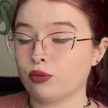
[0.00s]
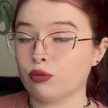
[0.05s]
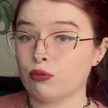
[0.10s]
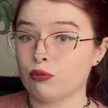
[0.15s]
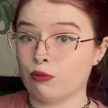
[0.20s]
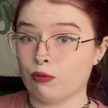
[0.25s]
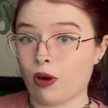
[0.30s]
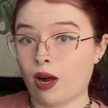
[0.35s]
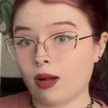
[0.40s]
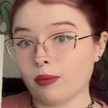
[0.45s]

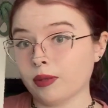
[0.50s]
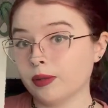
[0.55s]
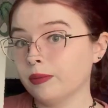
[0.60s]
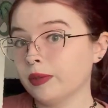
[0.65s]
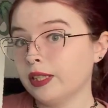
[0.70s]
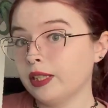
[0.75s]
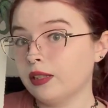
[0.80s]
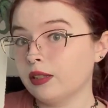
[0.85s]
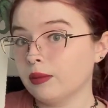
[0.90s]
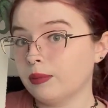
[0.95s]

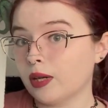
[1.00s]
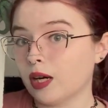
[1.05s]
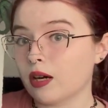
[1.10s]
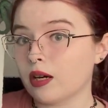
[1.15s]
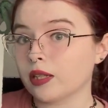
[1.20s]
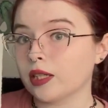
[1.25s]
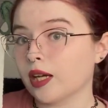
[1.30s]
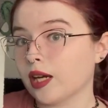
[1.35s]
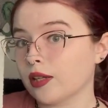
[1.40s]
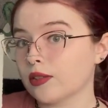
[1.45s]
probably the
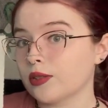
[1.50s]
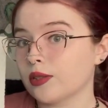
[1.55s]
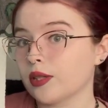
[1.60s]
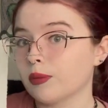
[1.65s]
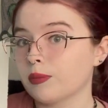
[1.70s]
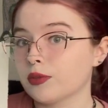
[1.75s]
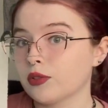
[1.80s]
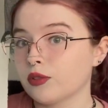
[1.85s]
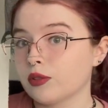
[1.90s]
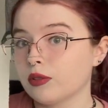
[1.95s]
podcast
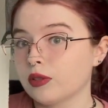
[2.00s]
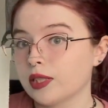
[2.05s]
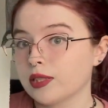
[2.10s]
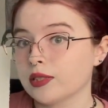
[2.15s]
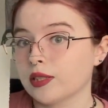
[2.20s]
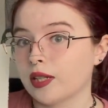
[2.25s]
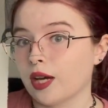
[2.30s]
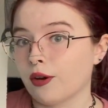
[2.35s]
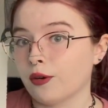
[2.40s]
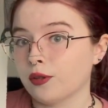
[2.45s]
episode isn't
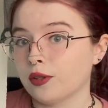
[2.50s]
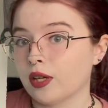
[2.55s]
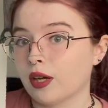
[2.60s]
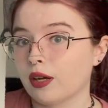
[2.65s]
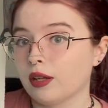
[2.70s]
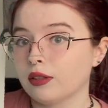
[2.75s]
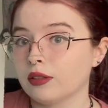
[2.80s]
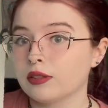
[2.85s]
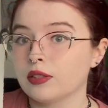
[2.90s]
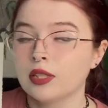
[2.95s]
out yet,
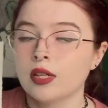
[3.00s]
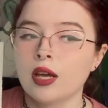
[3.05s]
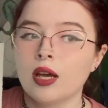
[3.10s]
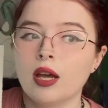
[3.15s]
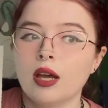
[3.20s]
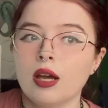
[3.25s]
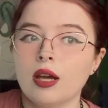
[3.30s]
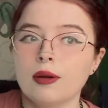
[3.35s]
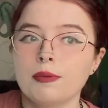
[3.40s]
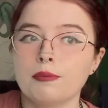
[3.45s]

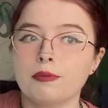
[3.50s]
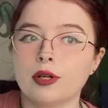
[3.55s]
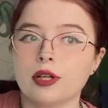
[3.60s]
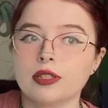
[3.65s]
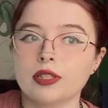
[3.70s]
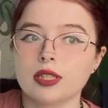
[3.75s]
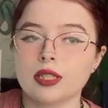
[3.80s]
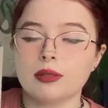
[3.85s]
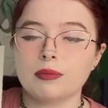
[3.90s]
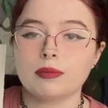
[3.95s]
but
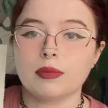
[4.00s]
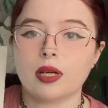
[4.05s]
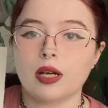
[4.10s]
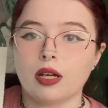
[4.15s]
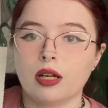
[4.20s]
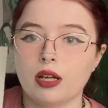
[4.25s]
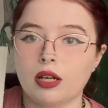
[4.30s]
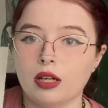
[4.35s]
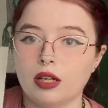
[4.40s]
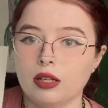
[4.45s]
in
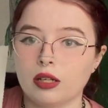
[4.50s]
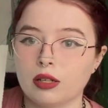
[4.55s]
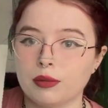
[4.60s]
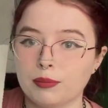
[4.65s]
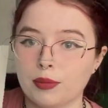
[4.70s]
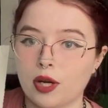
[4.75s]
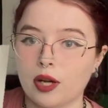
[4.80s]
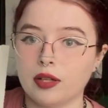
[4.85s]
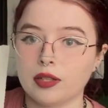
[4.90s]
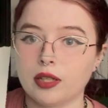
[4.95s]
my
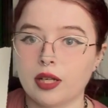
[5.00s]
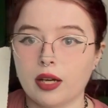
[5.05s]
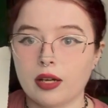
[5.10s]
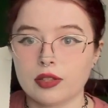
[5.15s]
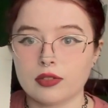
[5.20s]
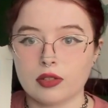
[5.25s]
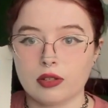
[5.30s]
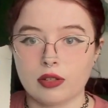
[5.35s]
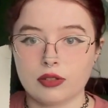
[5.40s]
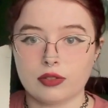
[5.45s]
podcast
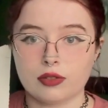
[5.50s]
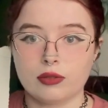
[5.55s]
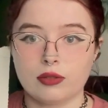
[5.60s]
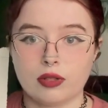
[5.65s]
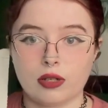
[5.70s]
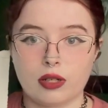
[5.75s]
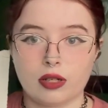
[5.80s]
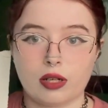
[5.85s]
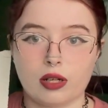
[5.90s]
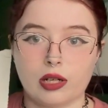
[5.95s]
Art School
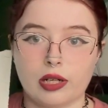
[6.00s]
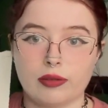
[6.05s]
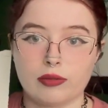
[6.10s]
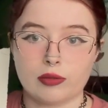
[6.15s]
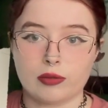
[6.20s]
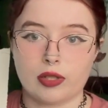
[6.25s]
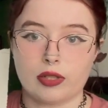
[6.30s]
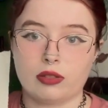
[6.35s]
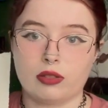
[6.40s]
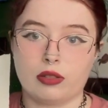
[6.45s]
Archives, where
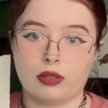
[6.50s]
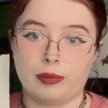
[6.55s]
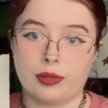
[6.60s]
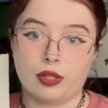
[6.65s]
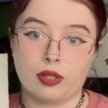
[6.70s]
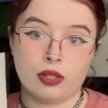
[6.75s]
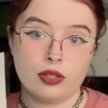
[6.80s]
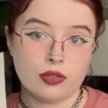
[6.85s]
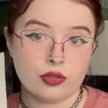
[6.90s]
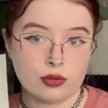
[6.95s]
I talk about
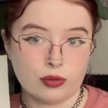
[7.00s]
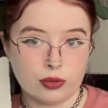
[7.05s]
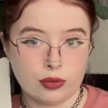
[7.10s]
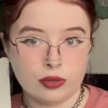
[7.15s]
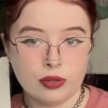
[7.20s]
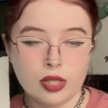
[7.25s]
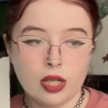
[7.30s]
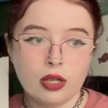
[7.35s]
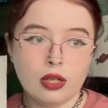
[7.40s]
art school,